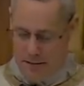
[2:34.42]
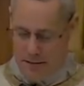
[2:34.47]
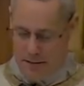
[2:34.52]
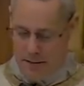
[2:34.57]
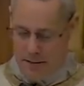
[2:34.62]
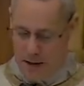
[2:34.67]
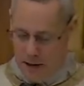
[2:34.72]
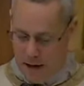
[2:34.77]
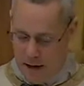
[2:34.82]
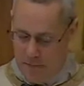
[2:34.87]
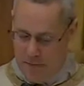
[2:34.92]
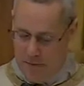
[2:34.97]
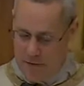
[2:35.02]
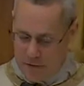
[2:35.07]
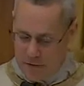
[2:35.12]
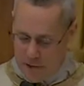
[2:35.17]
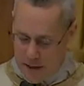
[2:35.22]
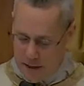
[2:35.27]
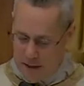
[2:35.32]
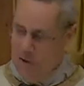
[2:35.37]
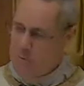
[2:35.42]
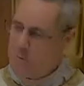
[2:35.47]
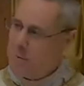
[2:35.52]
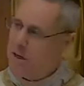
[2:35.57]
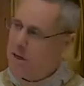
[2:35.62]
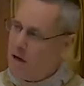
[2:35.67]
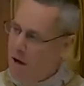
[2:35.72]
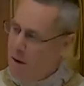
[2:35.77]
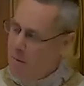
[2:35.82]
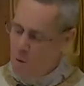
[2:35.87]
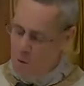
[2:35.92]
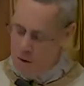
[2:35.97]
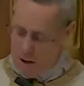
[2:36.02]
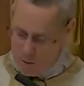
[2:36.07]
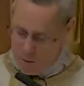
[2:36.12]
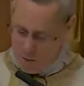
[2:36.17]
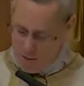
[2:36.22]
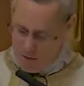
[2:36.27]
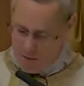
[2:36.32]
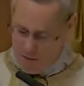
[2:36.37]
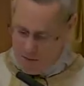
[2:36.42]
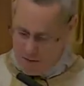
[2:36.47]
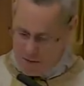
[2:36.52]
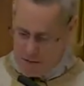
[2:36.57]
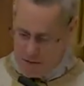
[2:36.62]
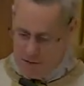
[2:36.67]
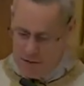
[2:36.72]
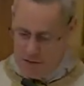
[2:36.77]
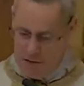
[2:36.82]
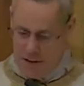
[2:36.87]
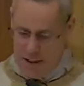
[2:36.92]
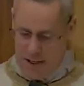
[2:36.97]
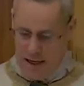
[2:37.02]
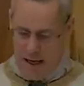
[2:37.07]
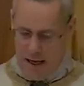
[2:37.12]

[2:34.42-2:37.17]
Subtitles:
God the Son has become one with us,